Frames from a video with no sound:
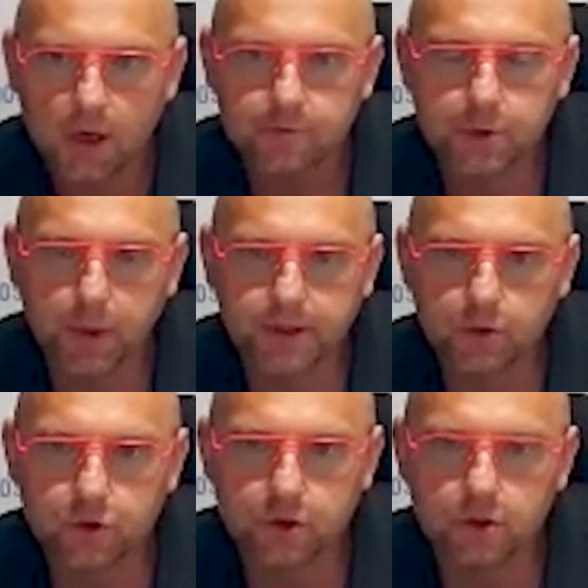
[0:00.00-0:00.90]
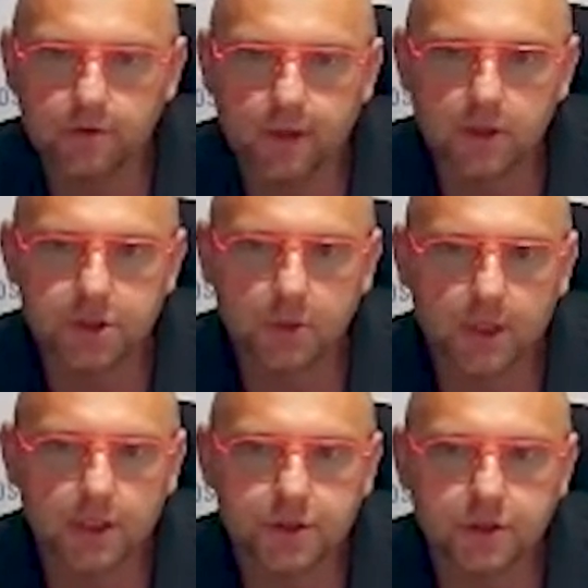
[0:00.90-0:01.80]
Also, in the case
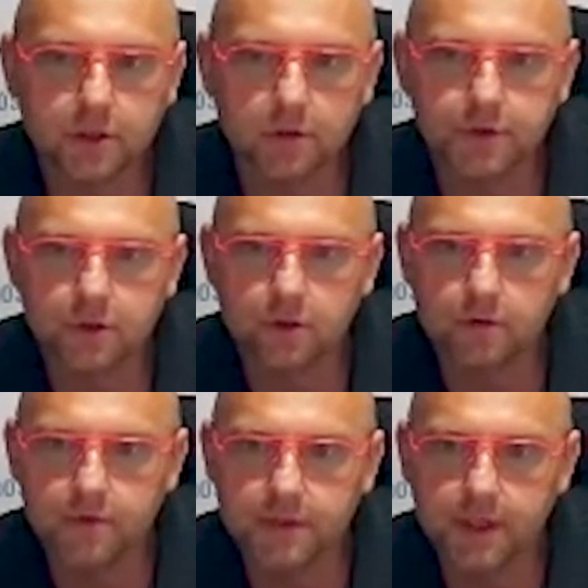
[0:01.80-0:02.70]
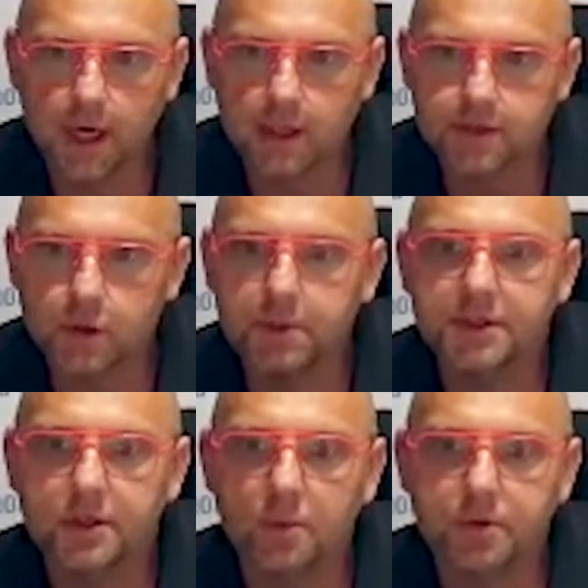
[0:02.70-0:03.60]
of harmful influence of environmental
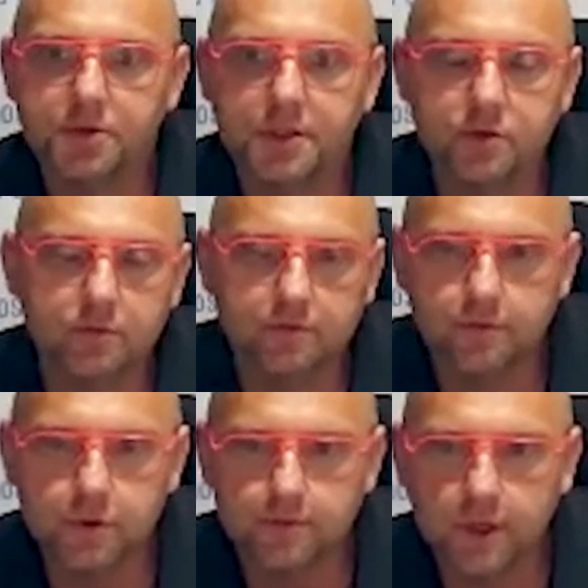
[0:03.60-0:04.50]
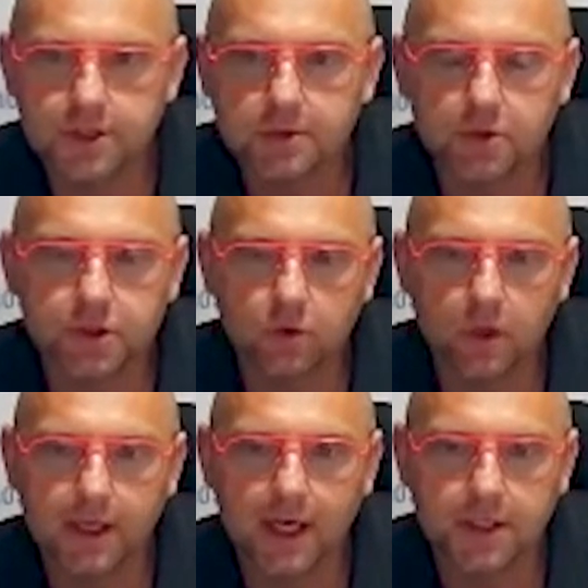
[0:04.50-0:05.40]
factors, the degree of this
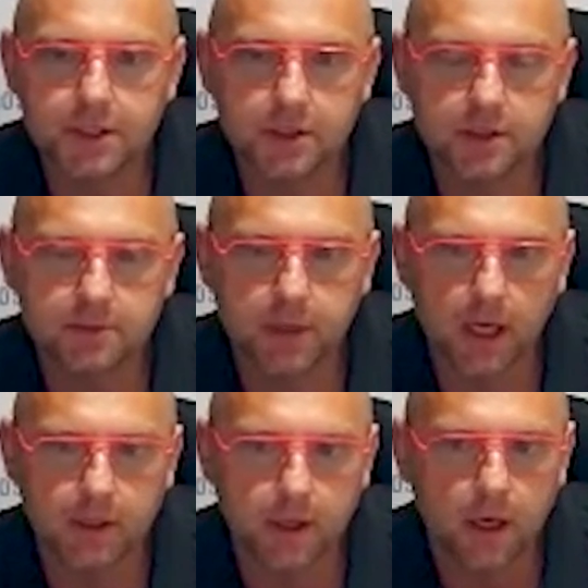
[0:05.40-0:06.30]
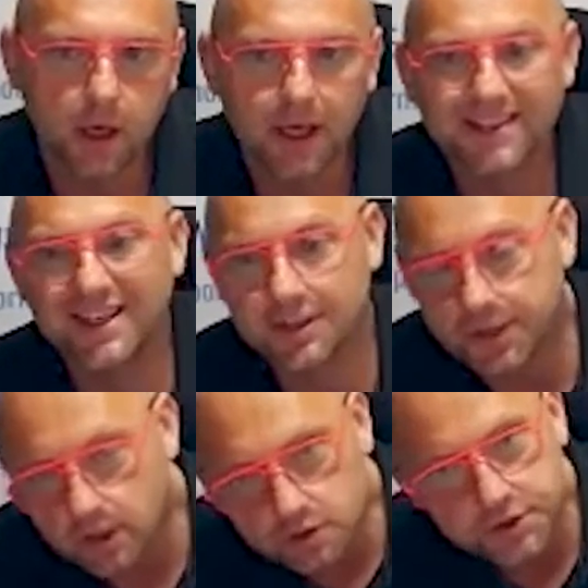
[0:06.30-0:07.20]
process may change.
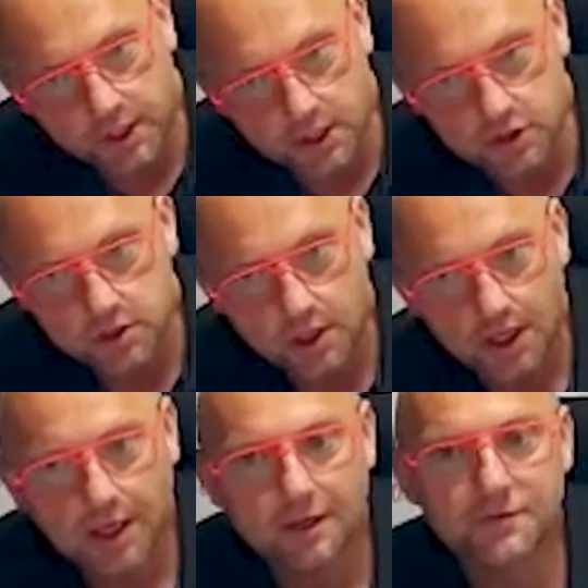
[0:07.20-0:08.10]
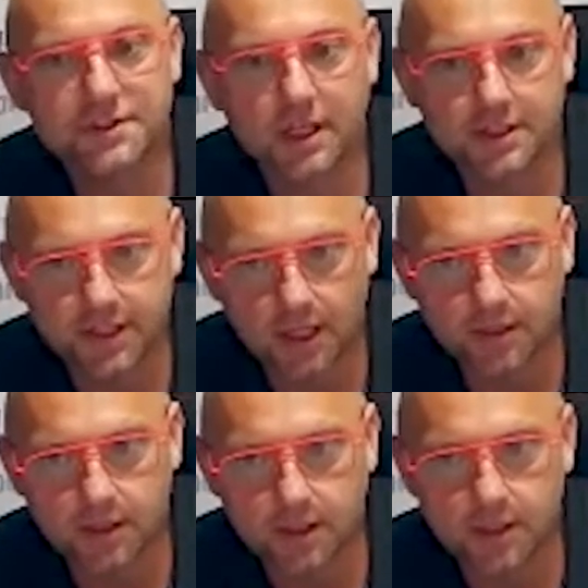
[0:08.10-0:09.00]
Therefore, it is
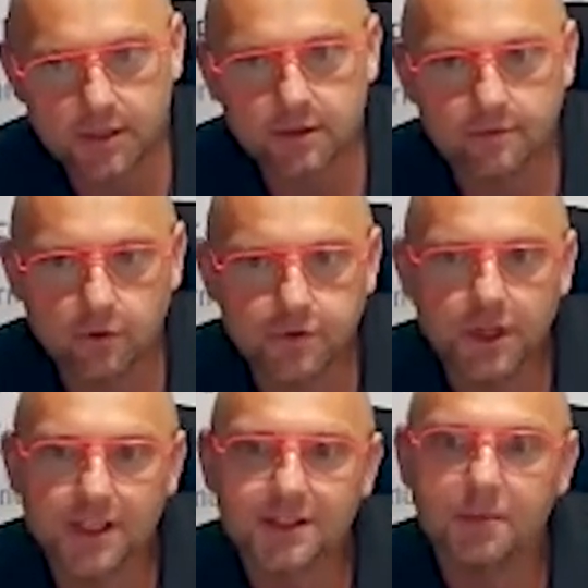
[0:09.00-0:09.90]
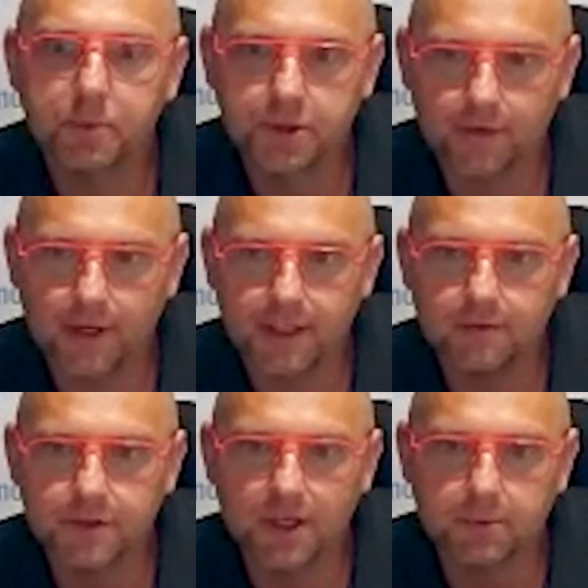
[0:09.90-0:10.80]
advisable to administer vitamin
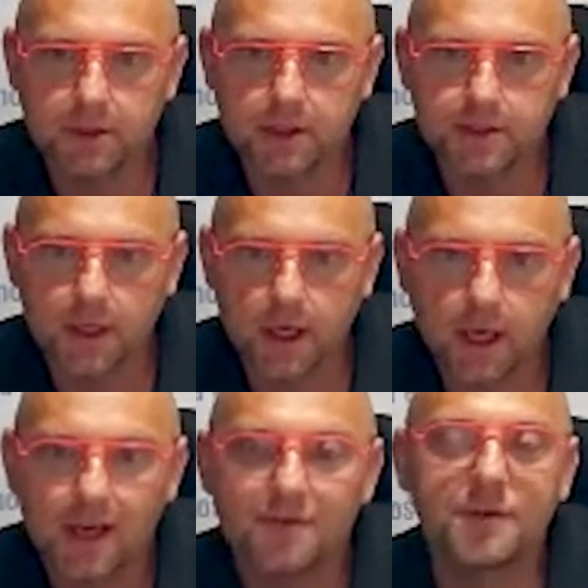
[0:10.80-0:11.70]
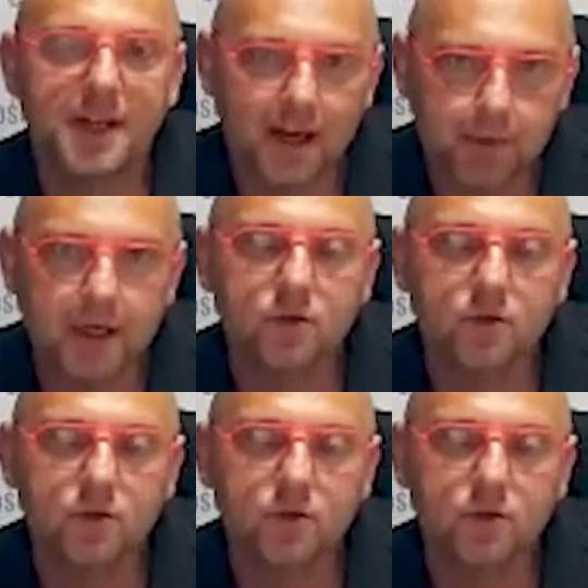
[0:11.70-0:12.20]
C mainly as a prophylaxis.